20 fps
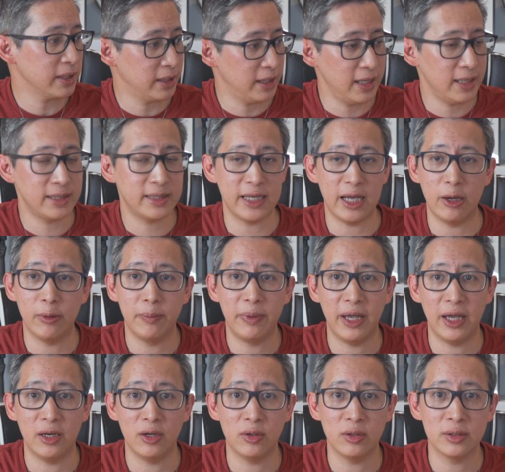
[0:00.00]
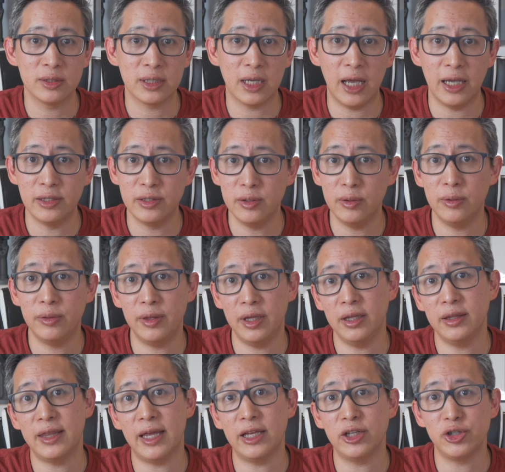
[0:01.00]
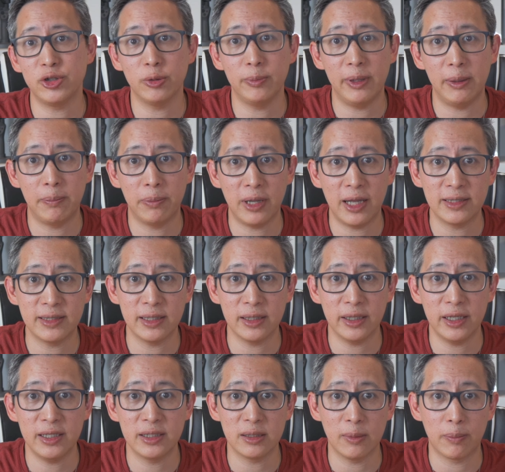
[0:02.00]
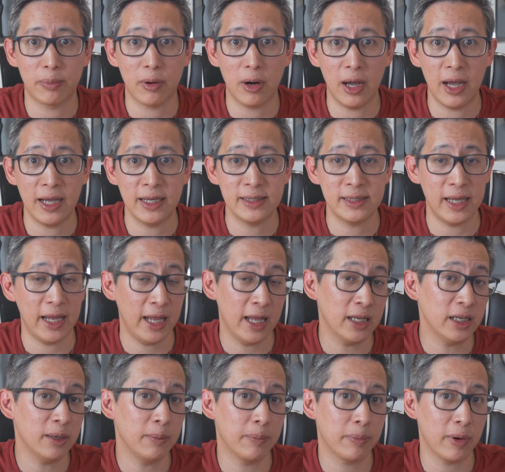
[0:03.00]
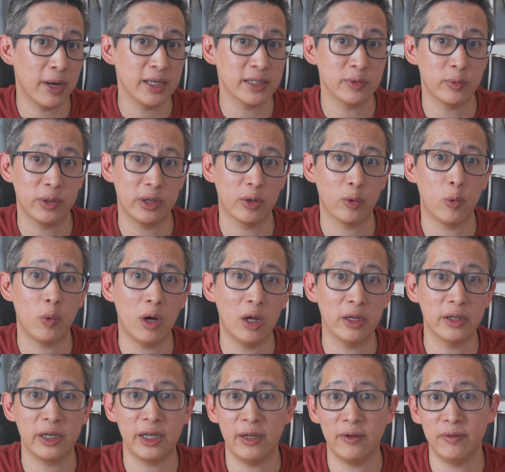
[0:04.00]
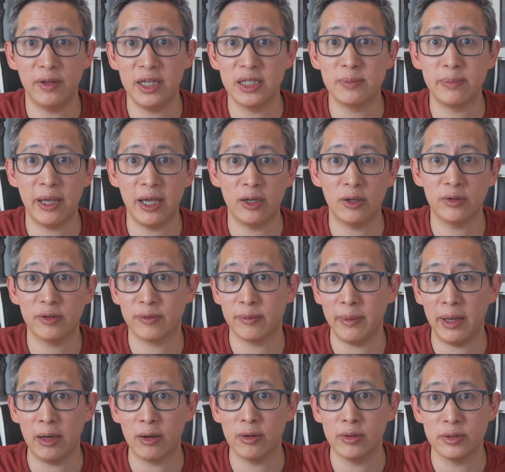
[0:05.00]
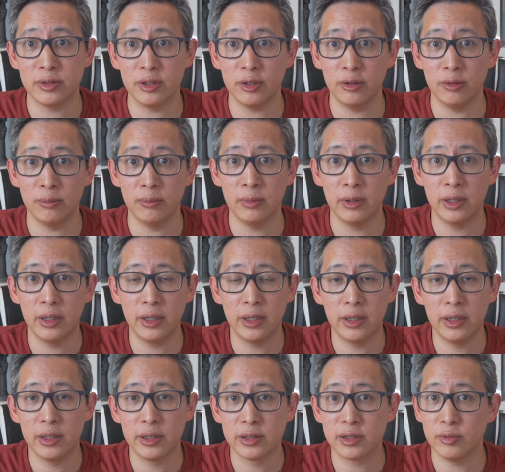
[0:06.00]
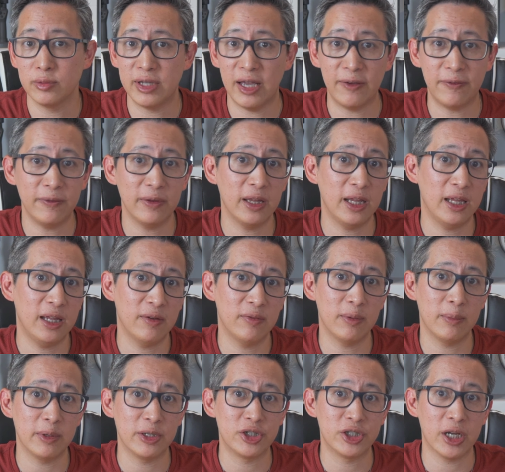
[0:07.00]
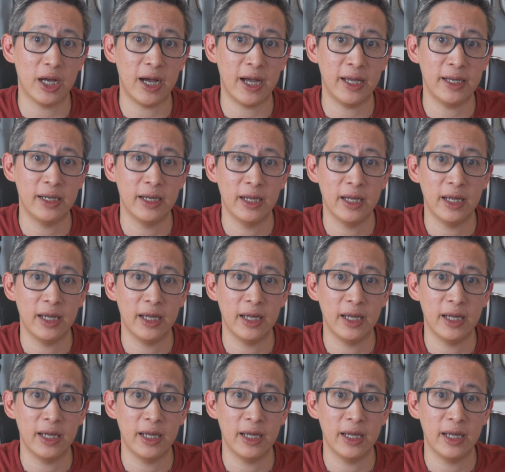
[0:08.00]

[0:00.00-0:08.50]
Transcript: to these sound panels, I do think that you'll be pleasantly surprised and impressed with the quality of these panels from ArrowZoom. So definitely give them a shot